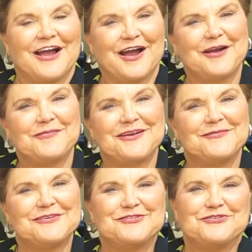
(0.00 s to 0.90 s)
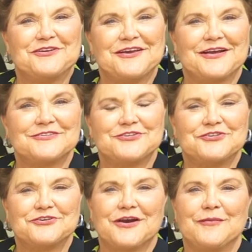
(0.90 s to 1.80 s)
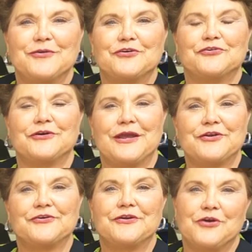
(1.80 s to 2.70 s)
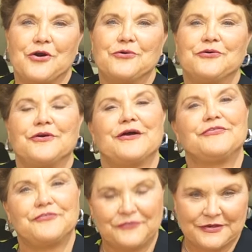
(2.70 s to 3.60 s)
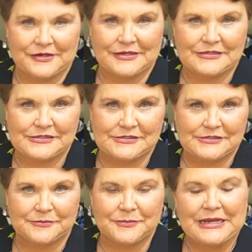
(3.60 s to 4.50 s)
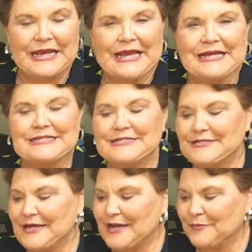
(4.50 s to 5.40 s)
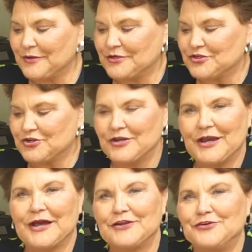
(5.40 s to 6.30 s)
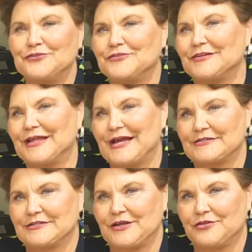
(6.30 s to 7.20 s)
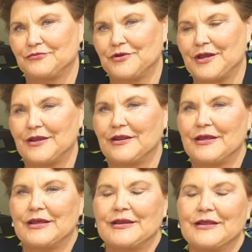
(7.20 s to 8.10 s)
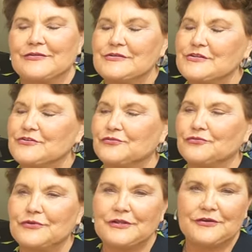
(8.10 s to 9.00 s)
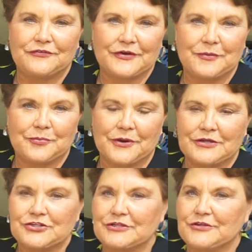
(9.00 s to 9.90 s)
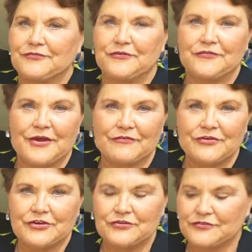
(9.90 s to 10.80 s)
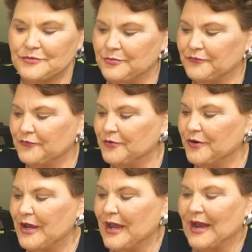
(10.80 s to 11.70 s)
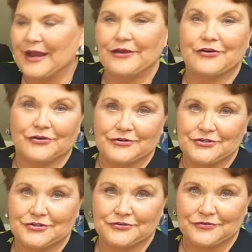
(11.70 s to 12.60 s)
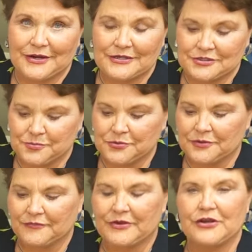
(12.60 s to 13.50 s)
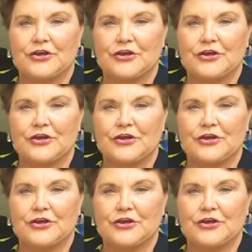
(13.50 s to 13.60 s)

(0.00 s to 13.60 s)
Hi, my name is Judy Kessinger. I'm the creator and owner of the Fit Nice system. And today I'm going to show you how to use elastic thread. Now this is a really fun project. If you've never used it before, I encourage you to try a spool of it.